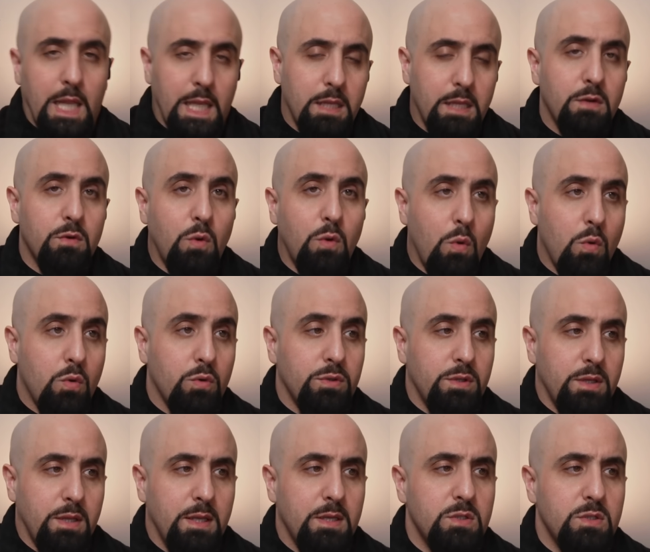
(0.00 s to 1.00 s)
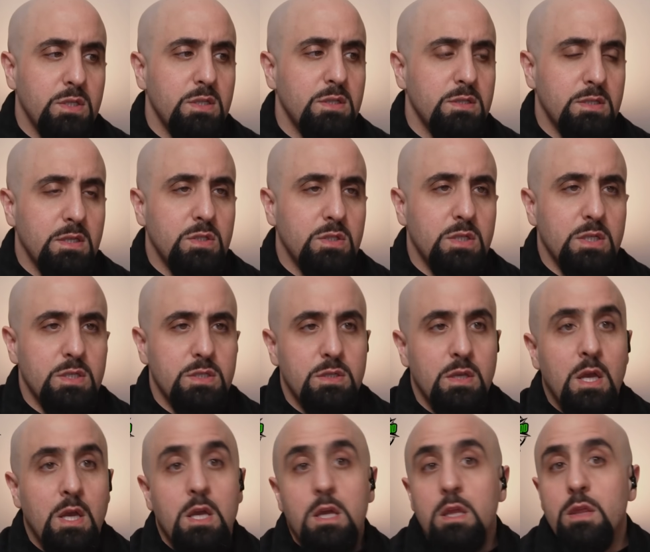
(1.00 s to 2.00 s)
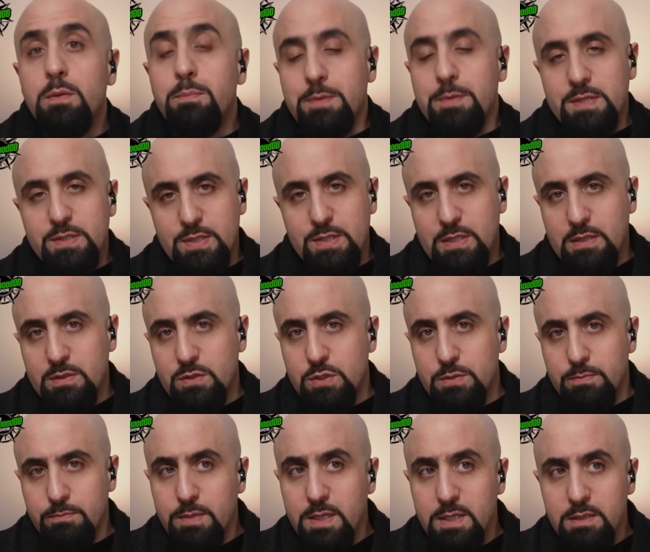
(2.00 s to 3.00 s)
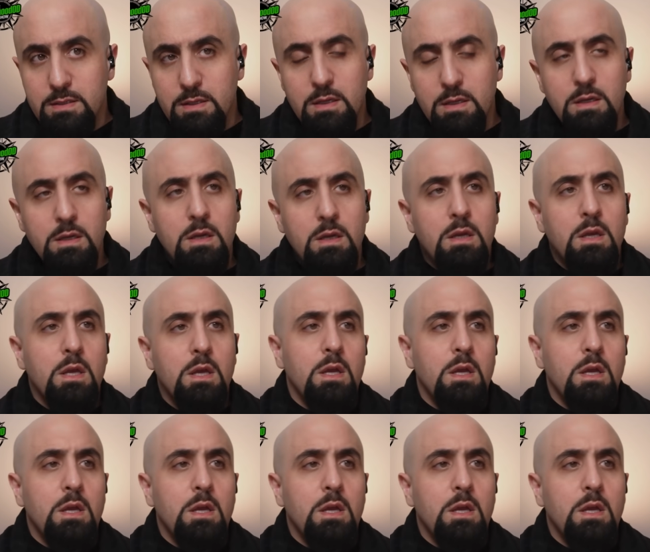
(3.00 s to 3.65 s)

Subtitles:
clear coordination, such as the president's meeting,